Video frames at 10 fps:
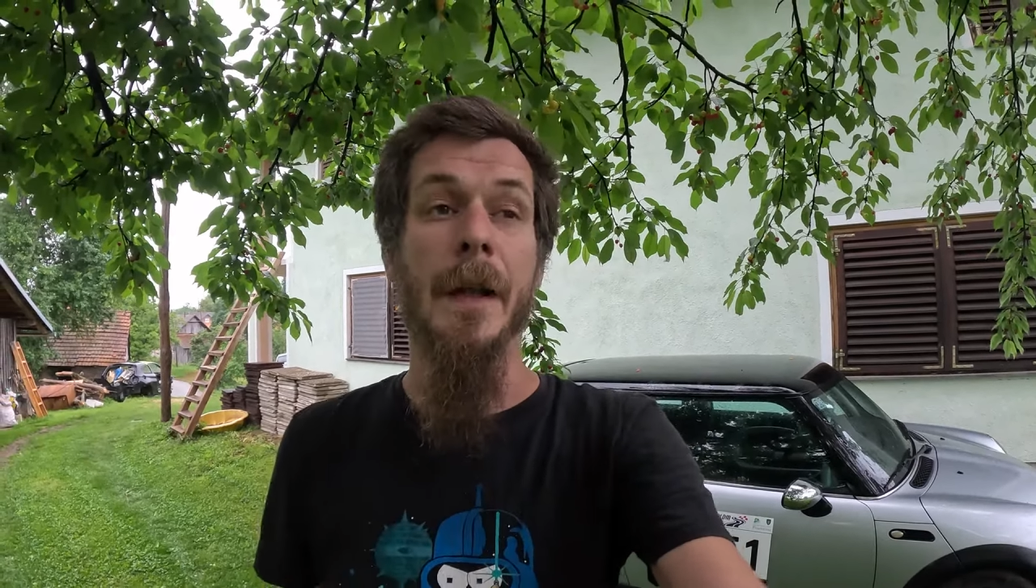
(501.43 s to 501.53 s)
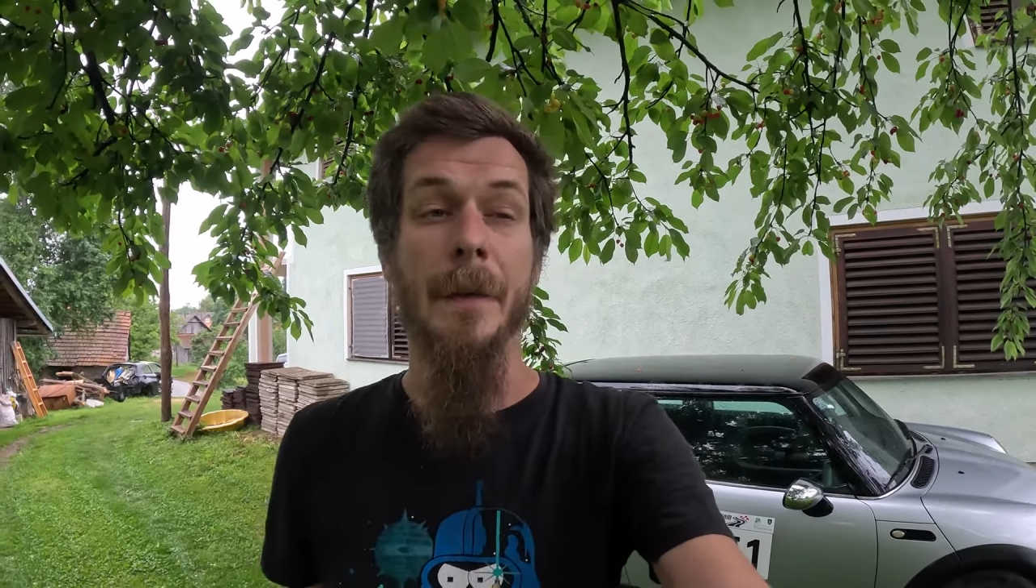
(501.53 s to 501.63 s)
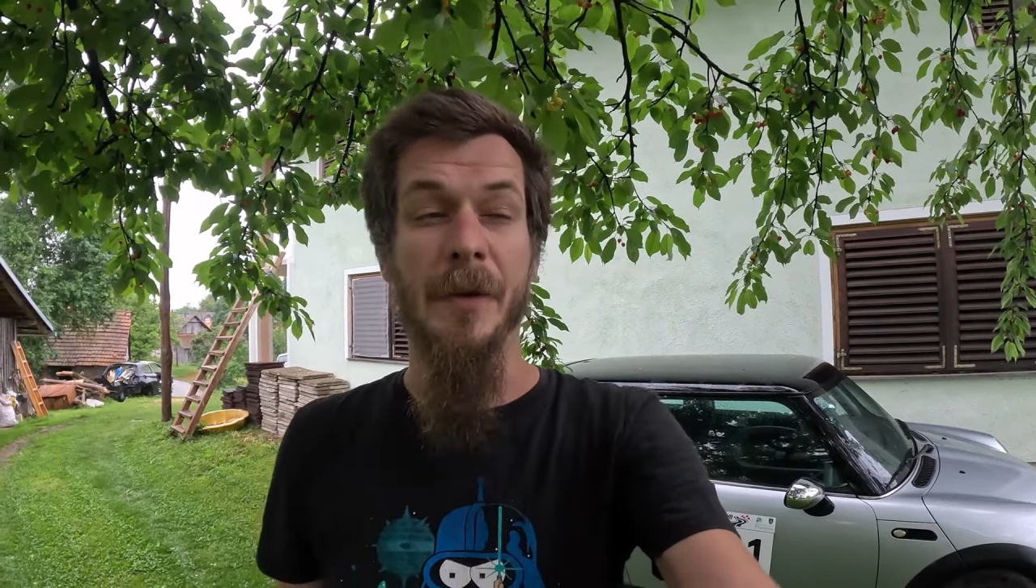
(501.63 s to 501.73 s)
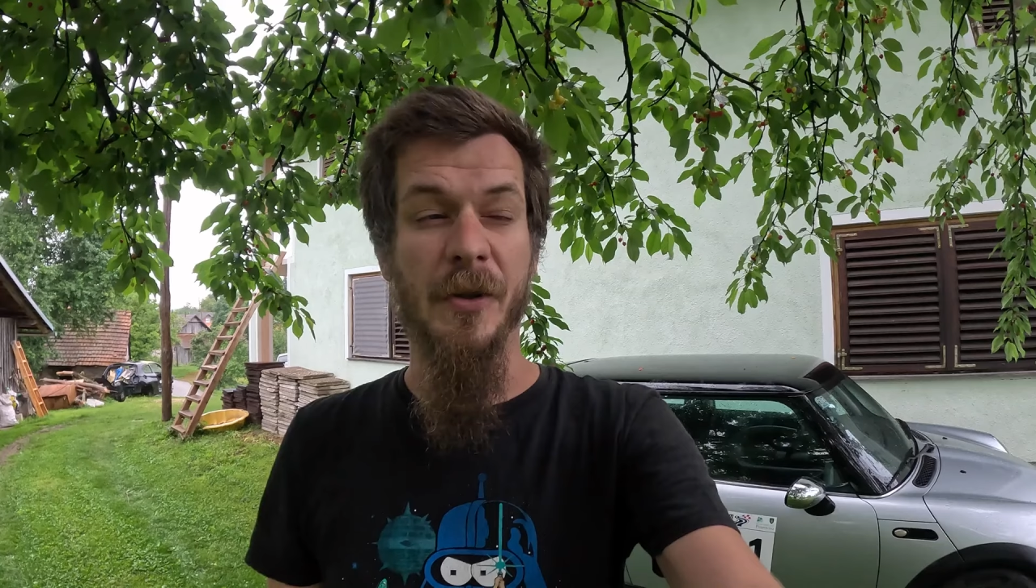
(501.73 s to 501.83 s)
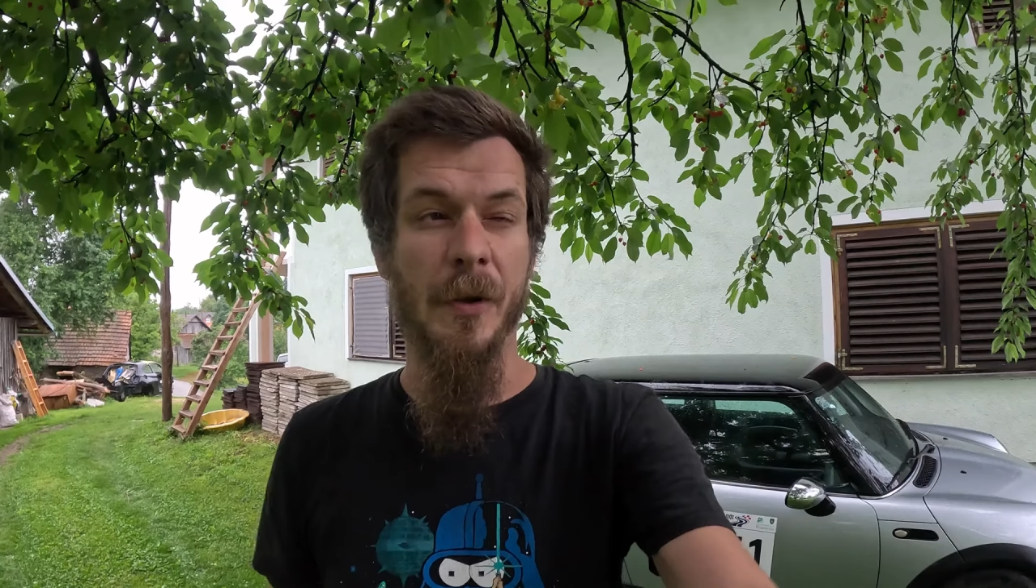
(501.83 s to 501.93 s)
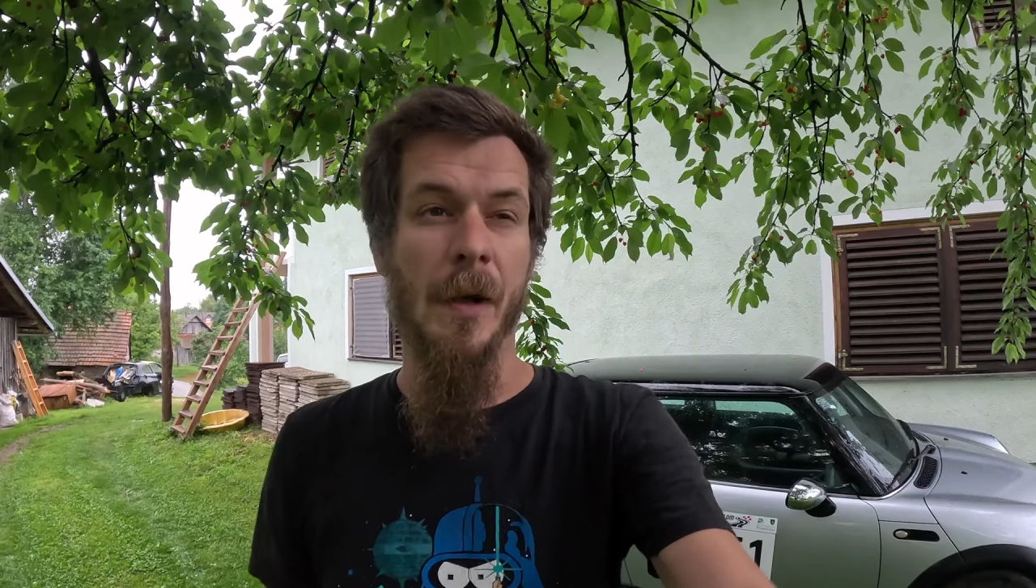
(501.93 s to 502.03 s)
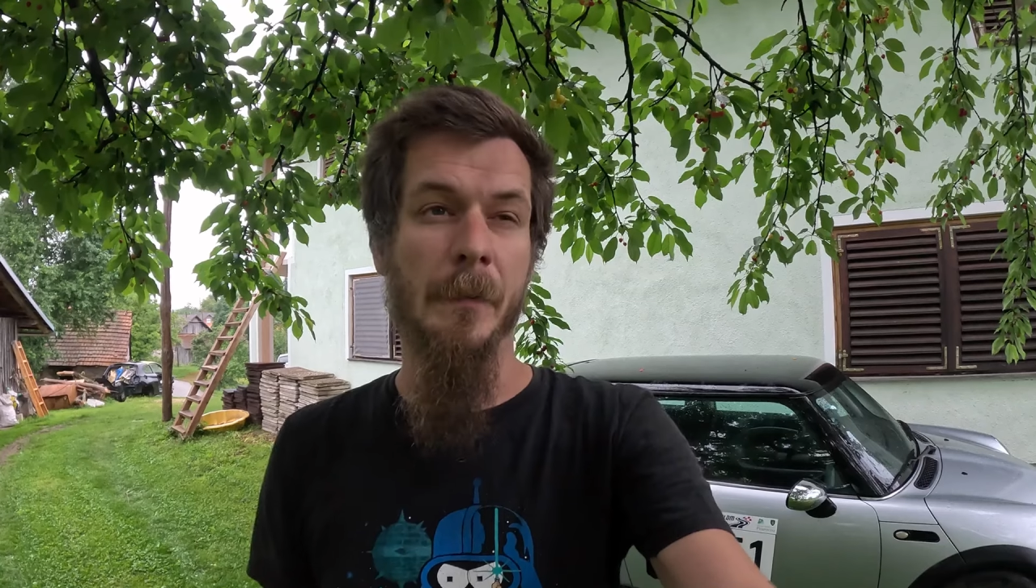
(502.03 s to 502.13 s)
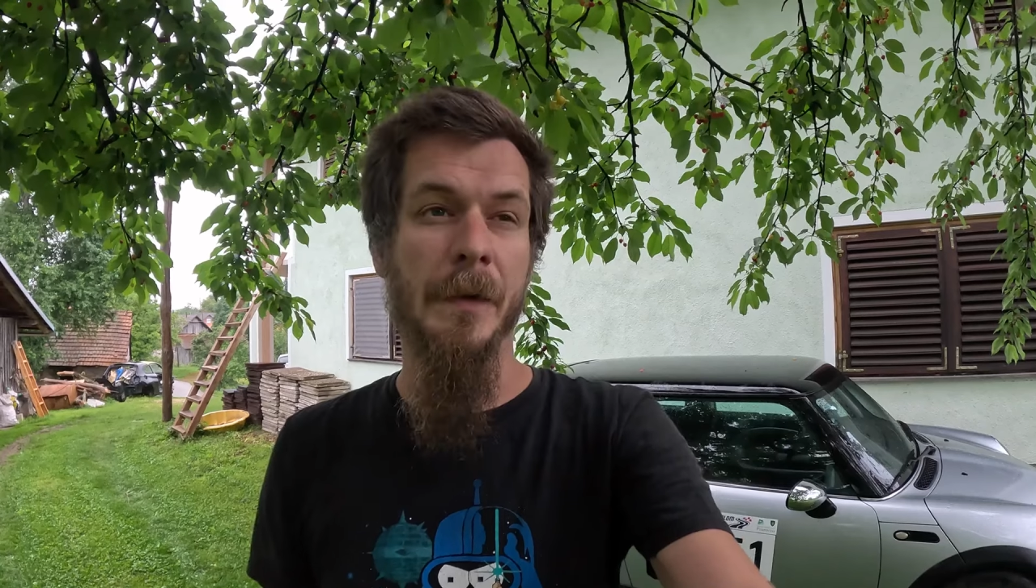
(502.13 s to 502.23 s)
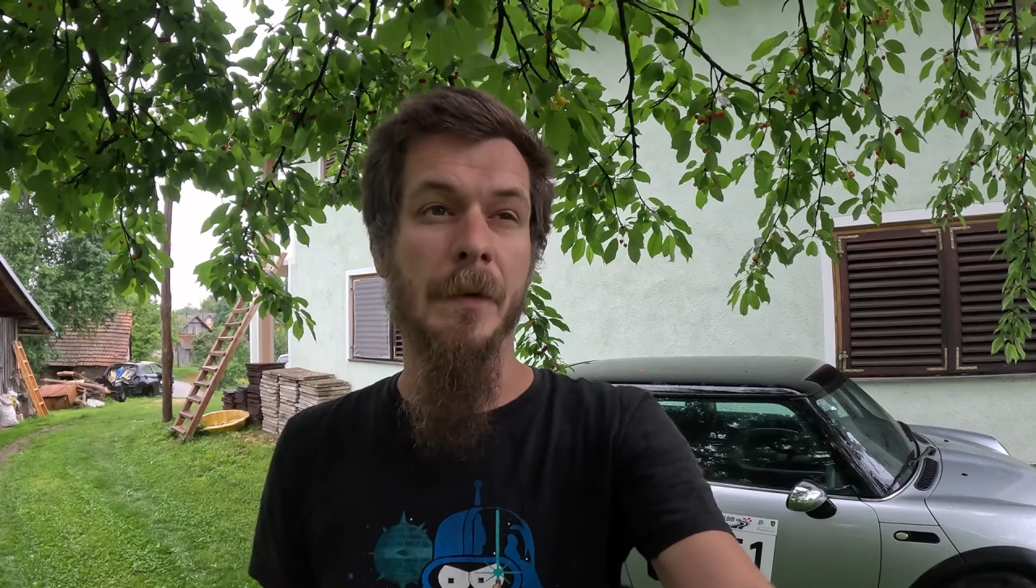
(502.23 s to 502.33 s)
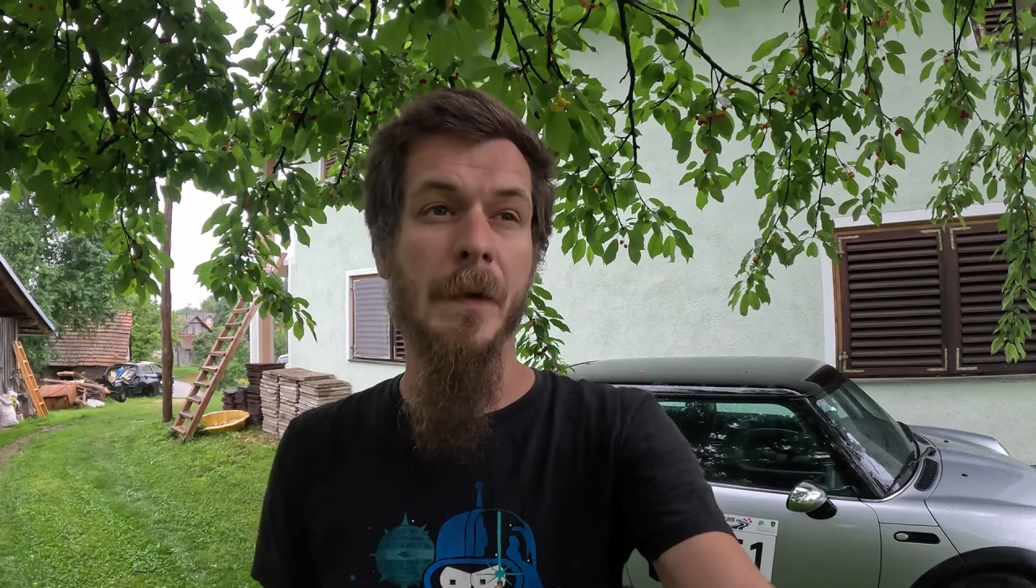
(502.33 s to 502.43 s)
And I'm not sure
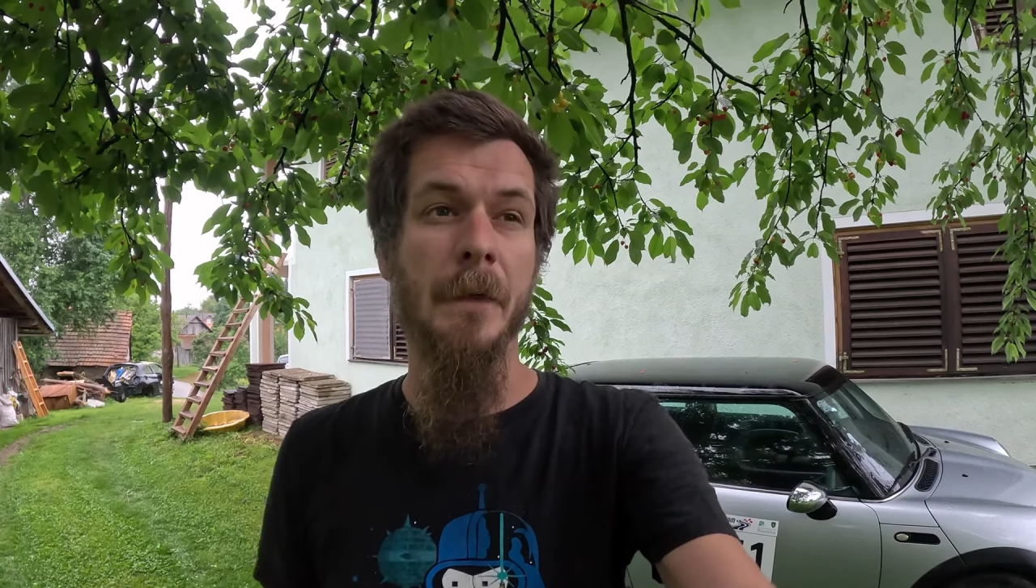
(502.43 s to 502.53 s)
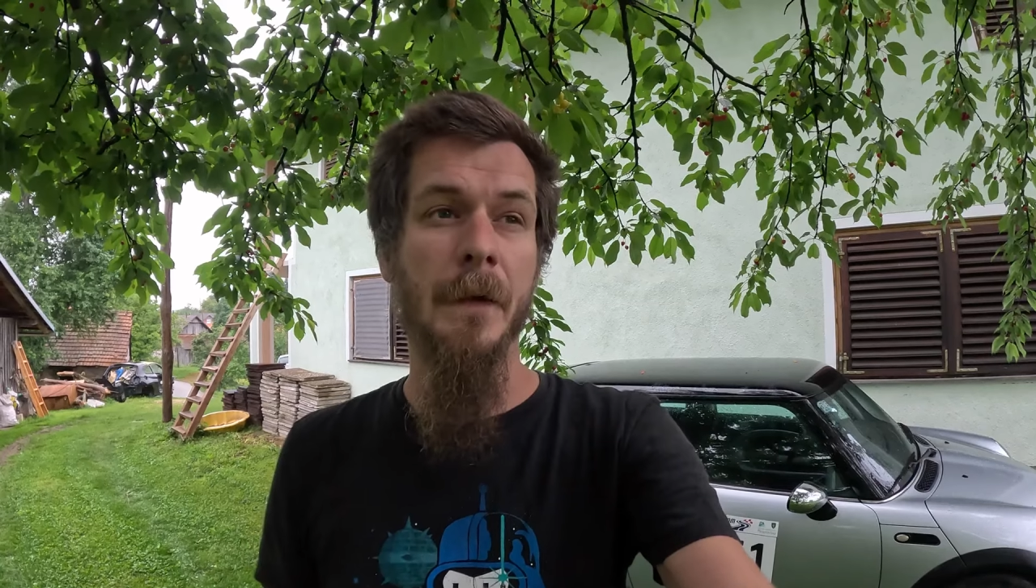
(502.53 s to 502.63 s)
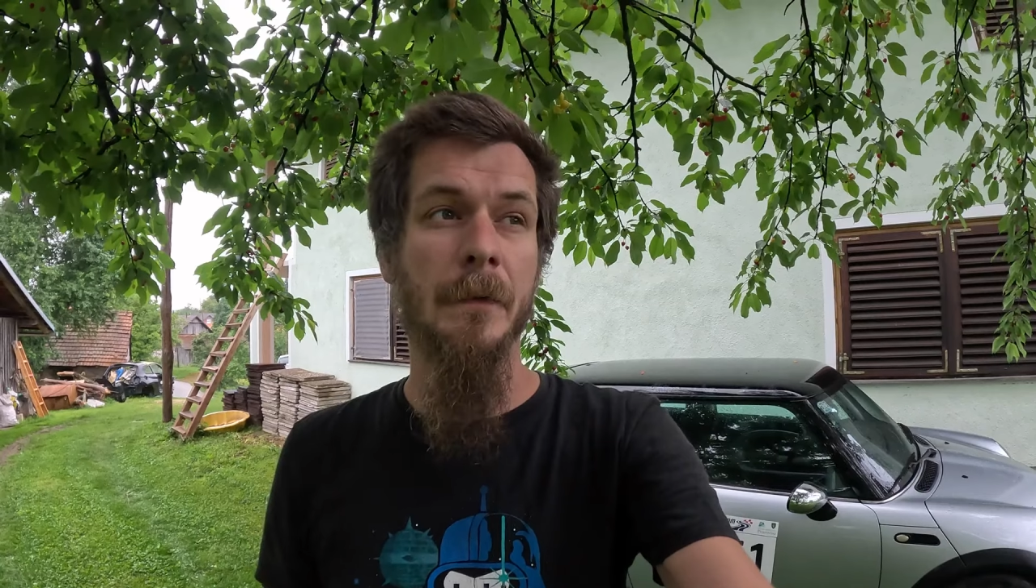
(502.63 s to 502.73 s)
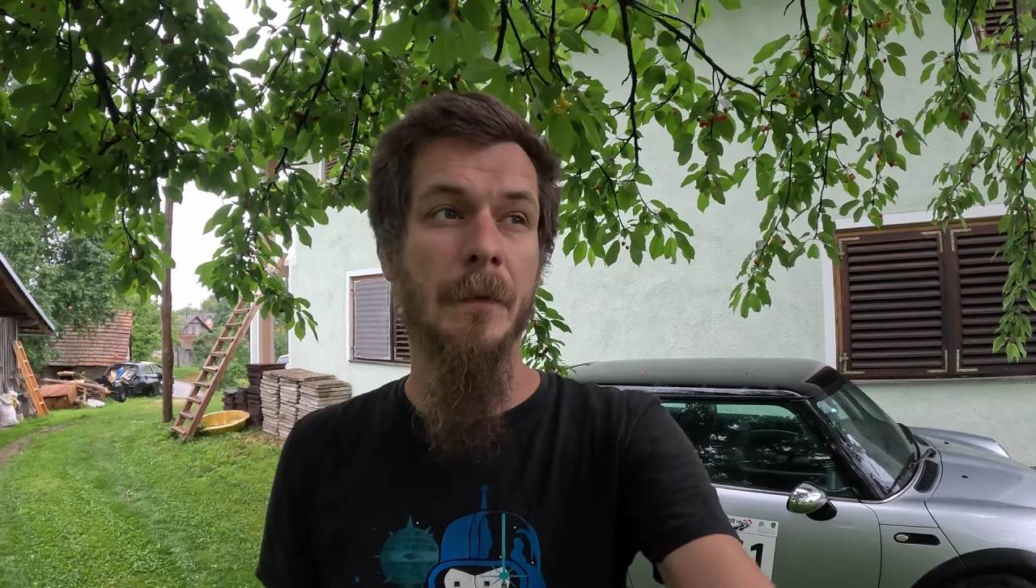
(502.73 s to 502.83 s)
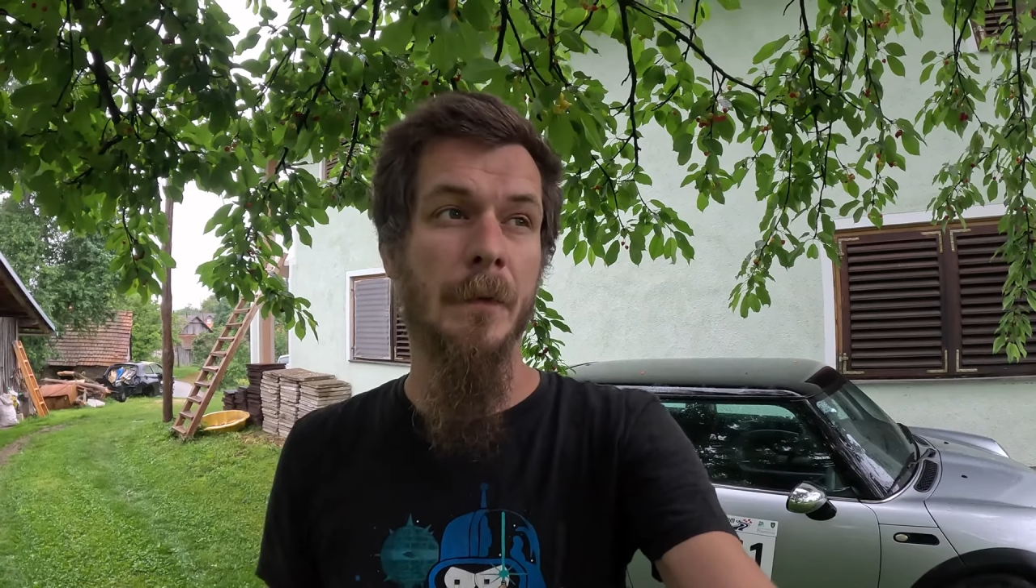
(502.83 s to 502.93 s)
I'll be the driver,